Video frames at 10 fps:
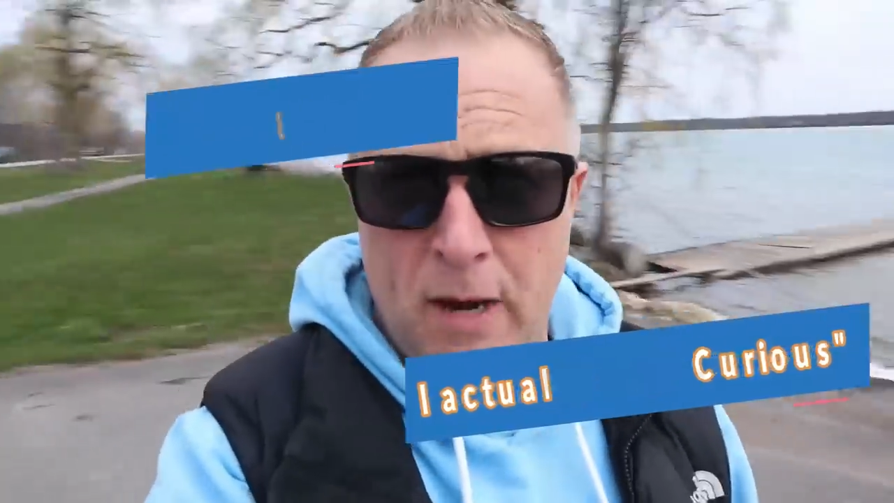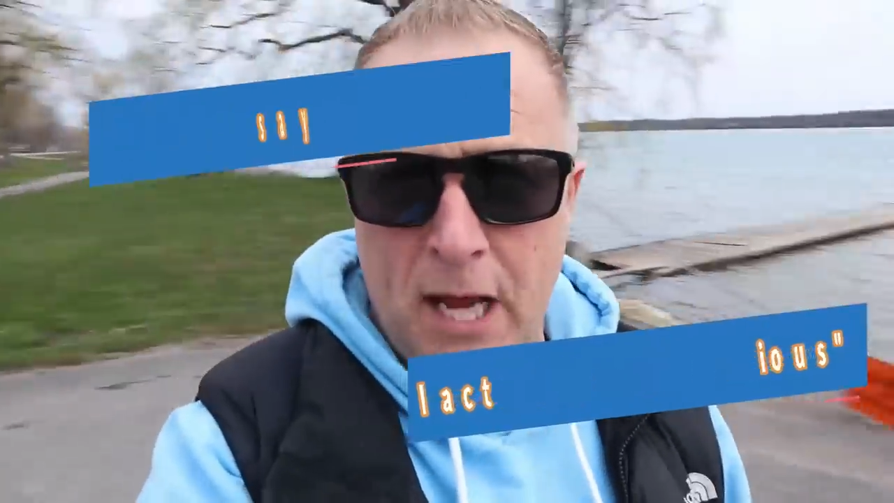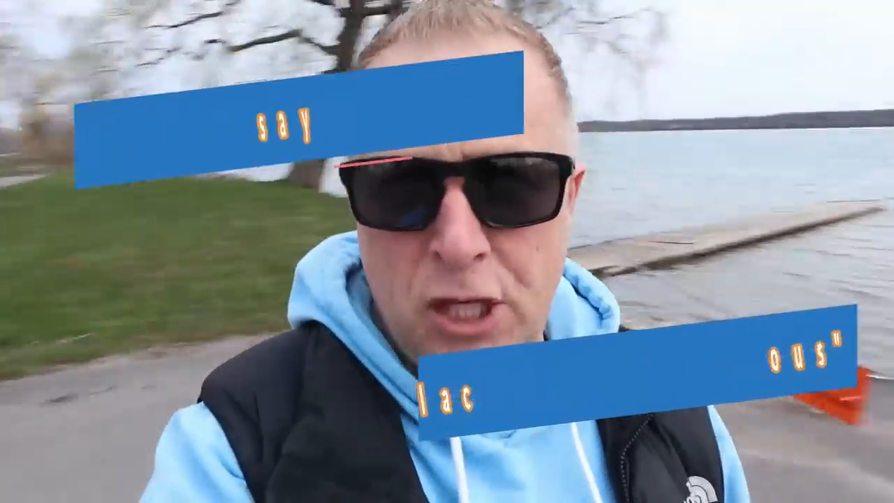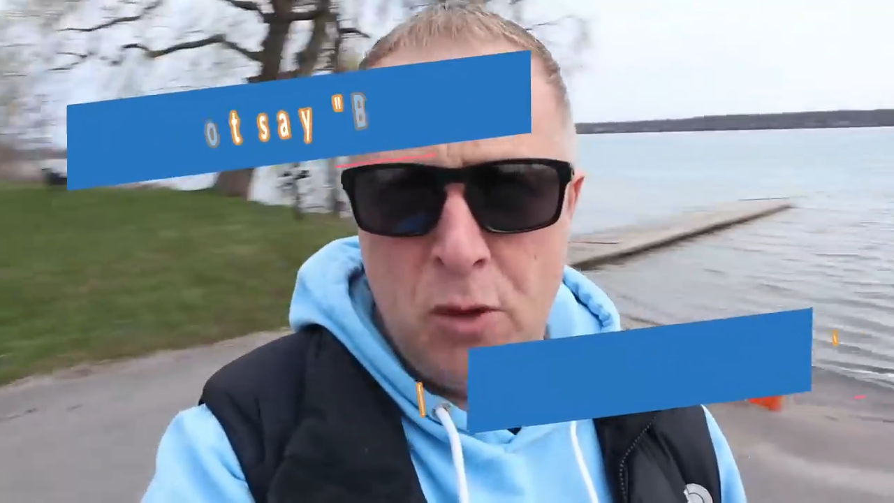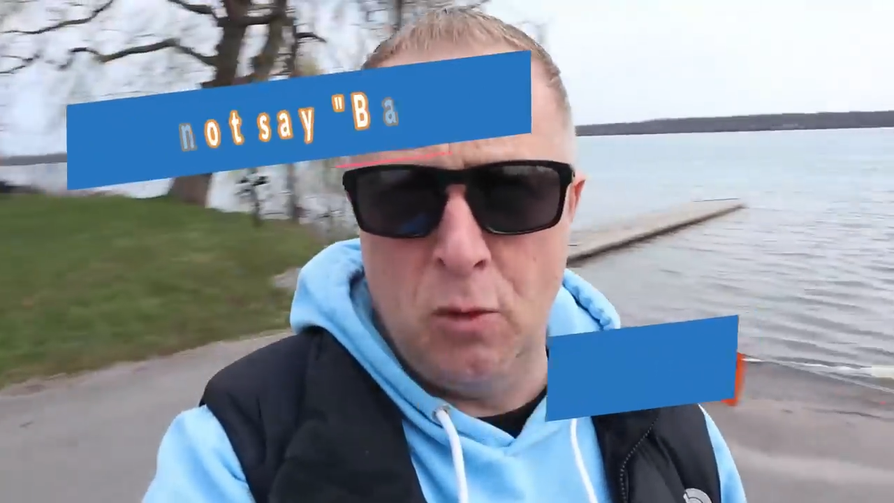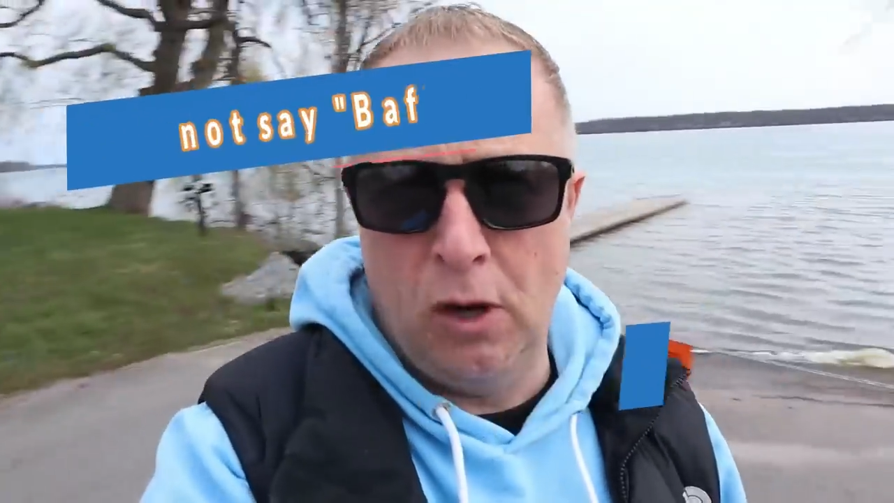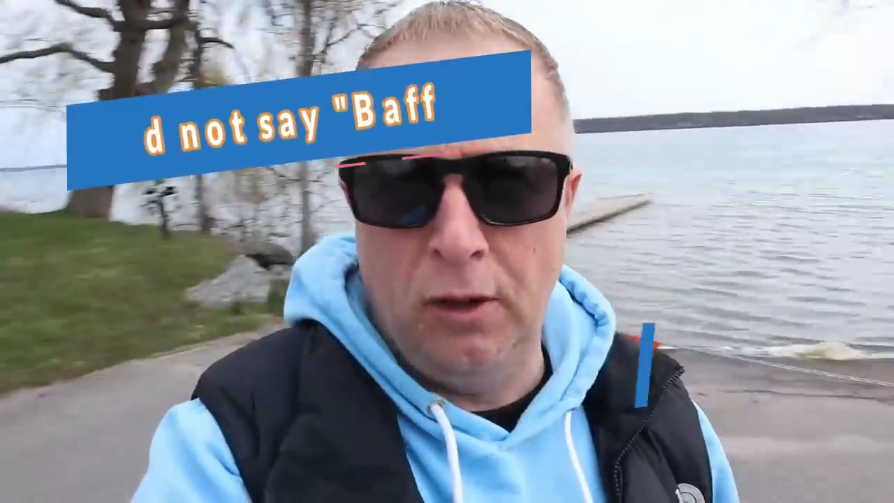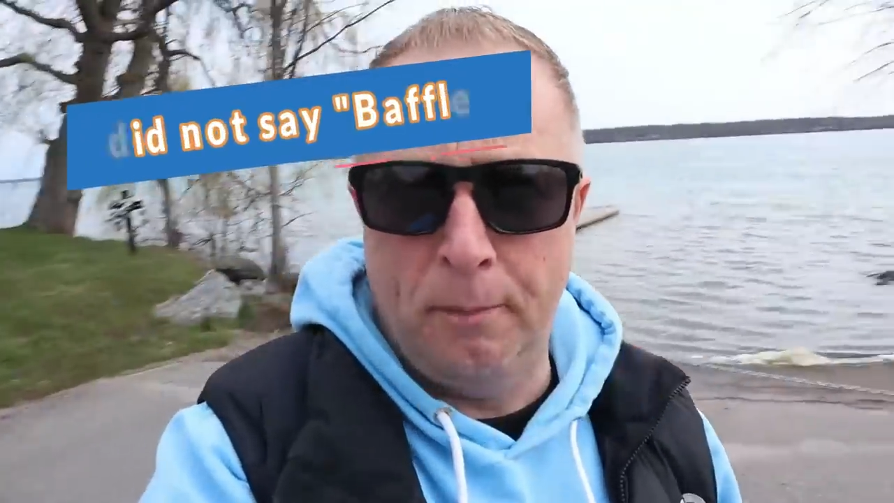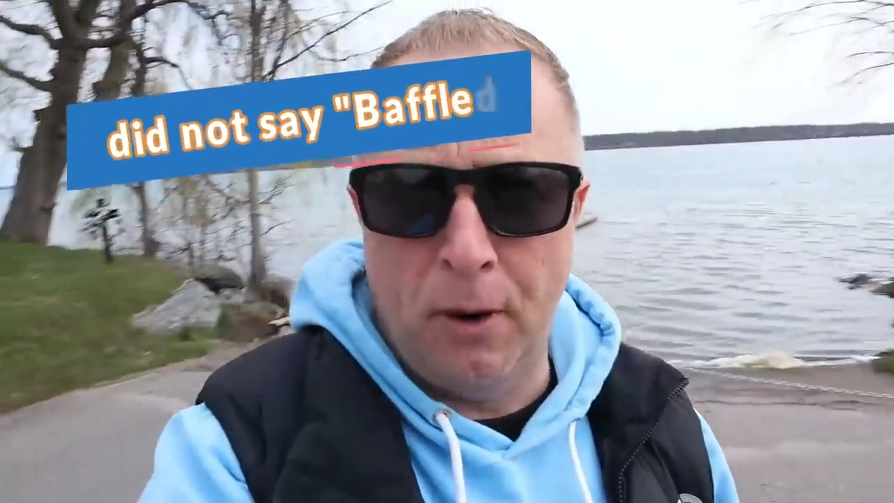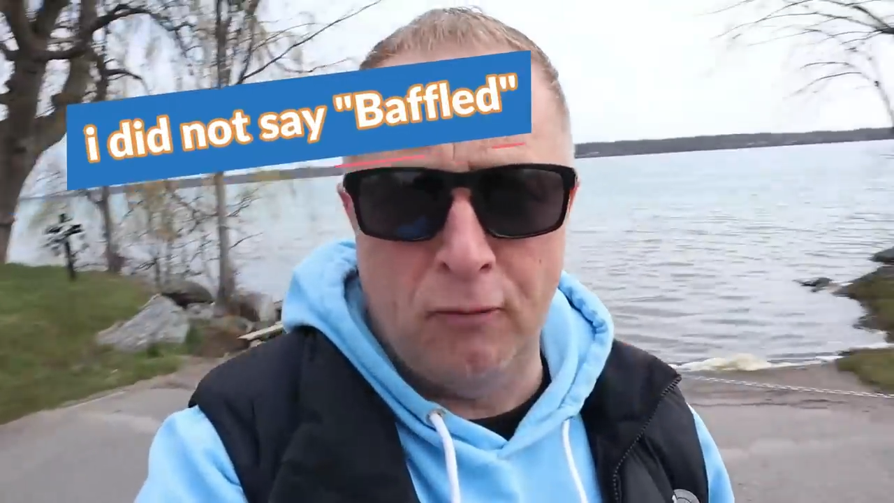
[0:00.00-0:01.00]
when I knew
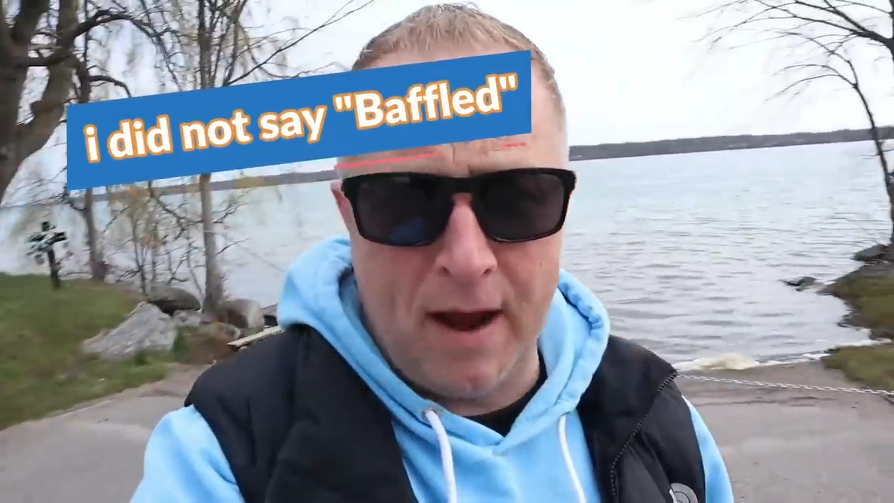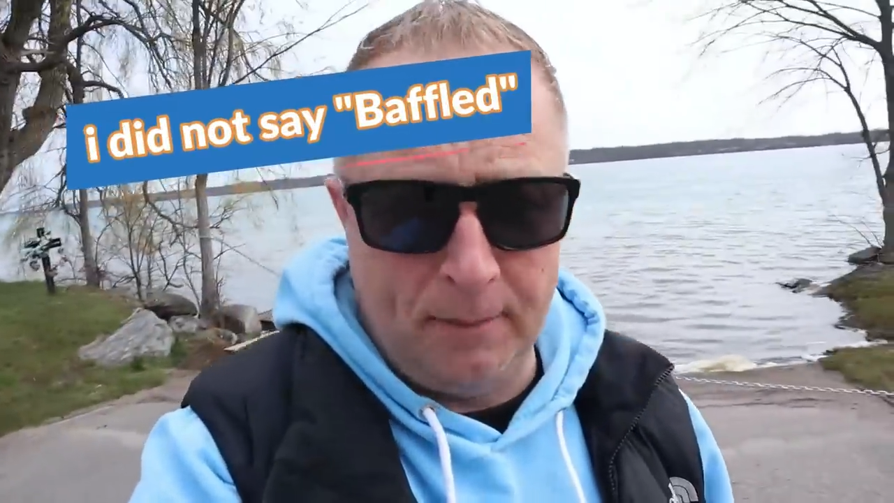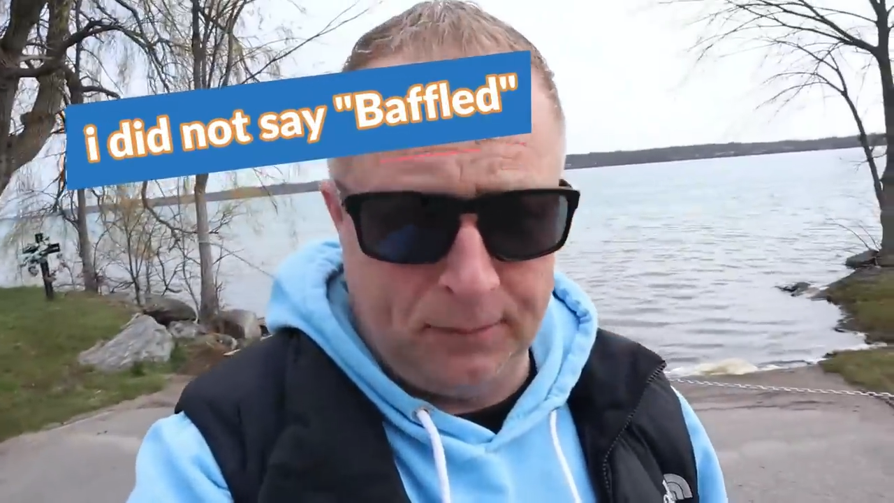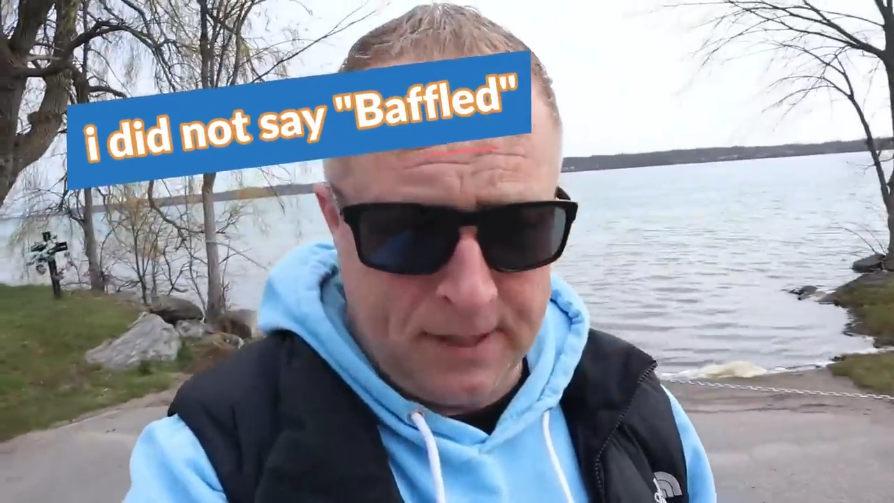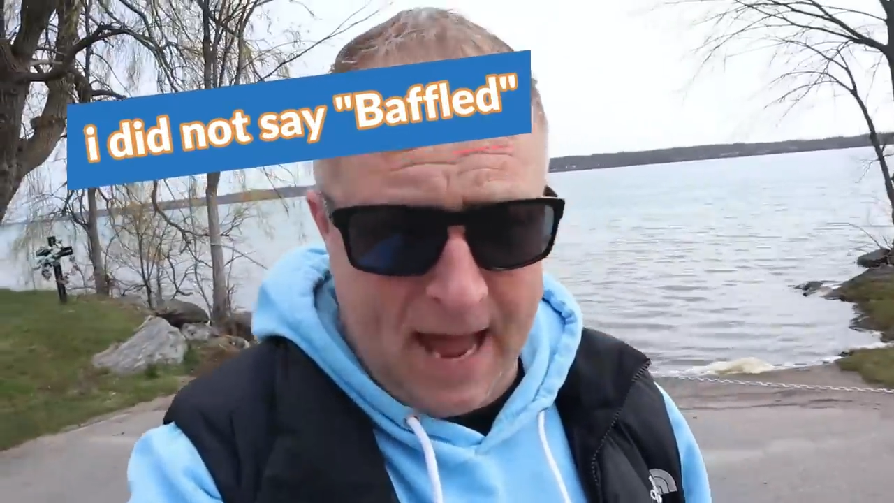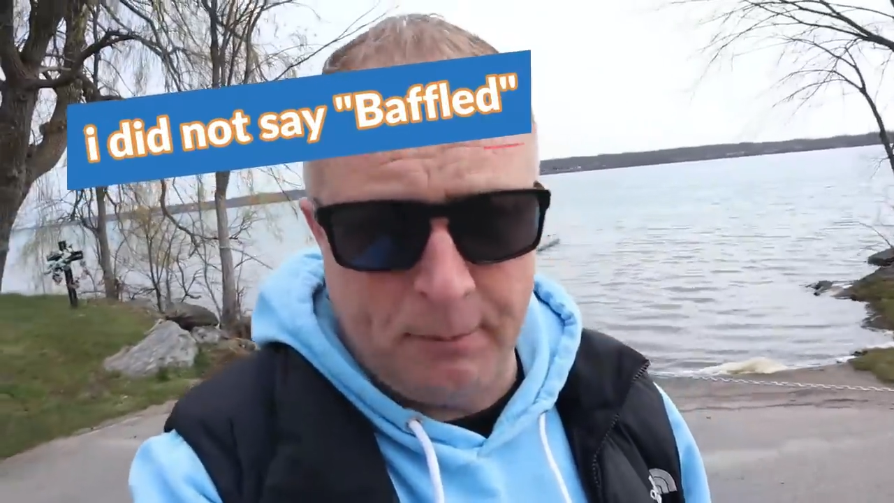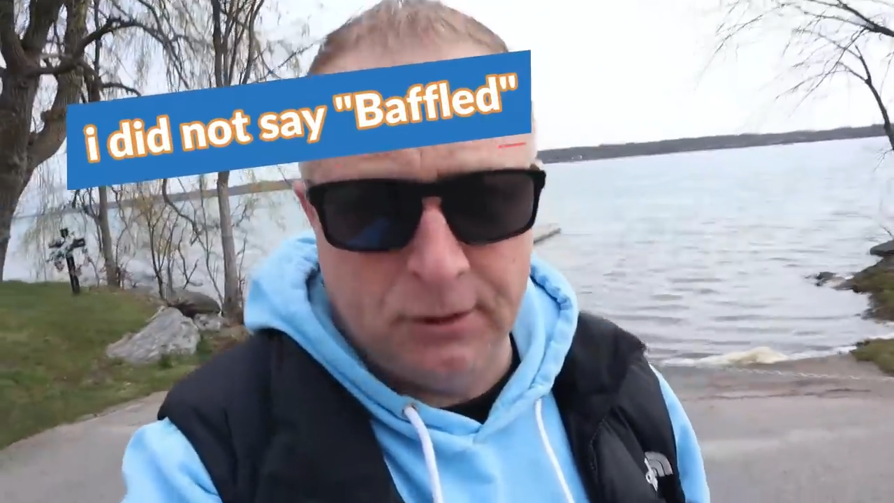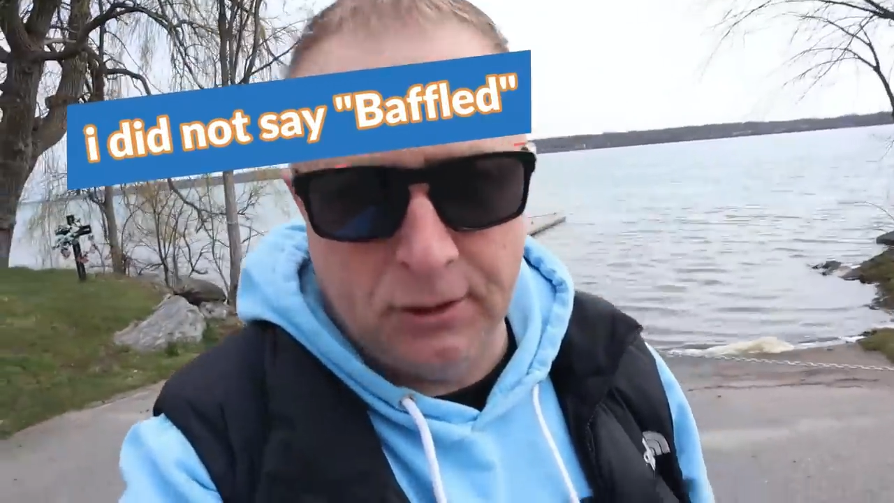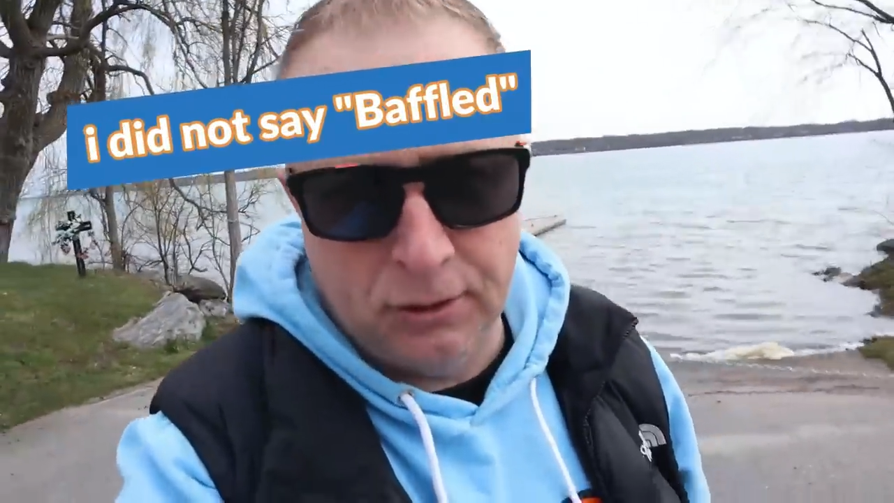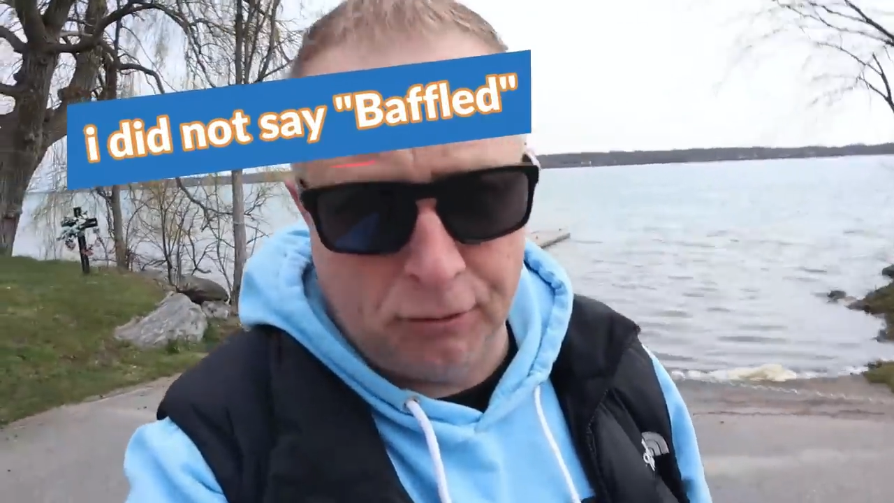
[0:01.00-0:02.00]
all the boat ramps in
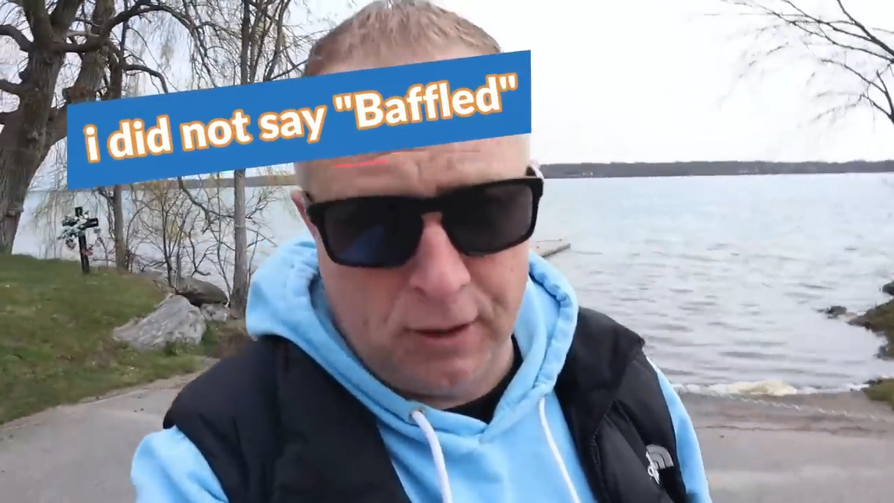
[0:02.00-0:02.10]
Hamilton,